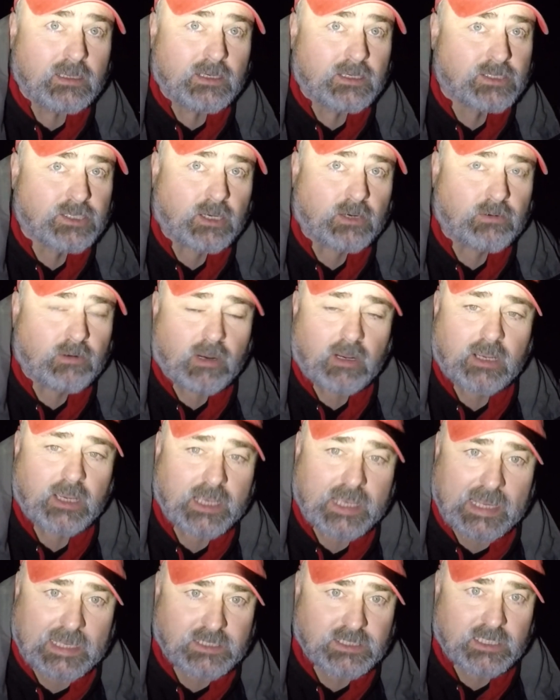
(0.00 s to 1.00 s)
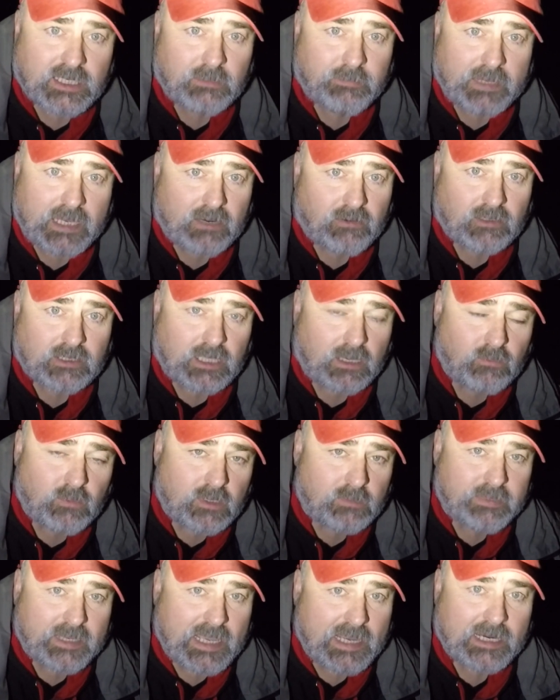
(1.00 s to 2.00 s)
Sooner I can catch it, the better. I don't want
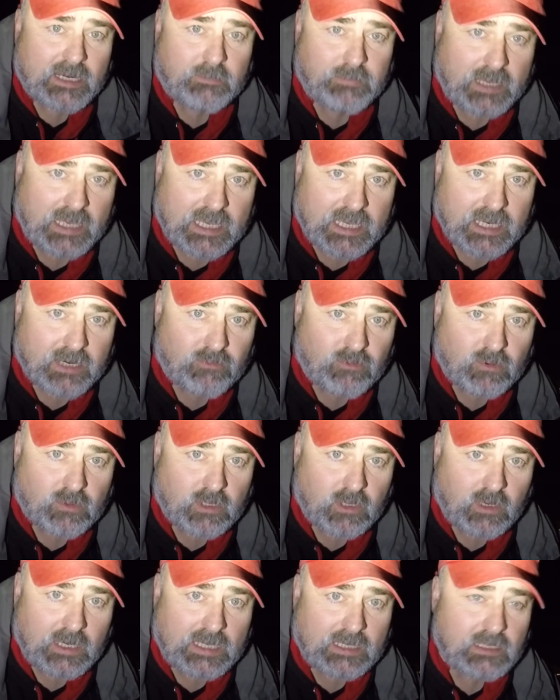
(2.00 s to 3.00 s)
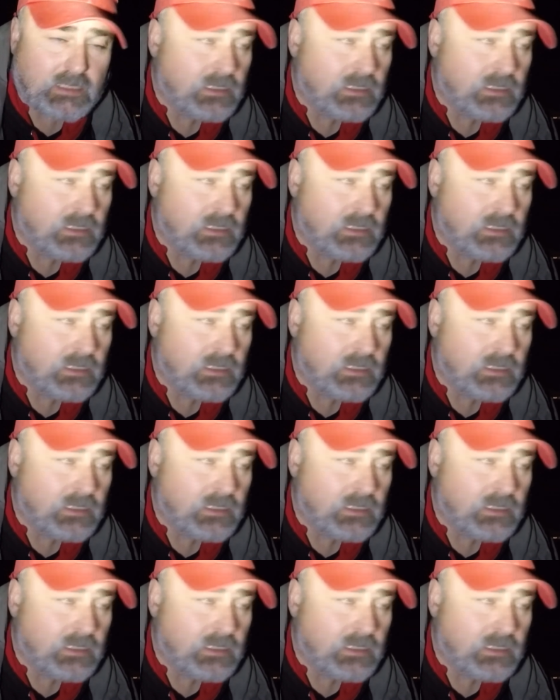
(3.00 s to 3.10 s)
to be hanging about here all night.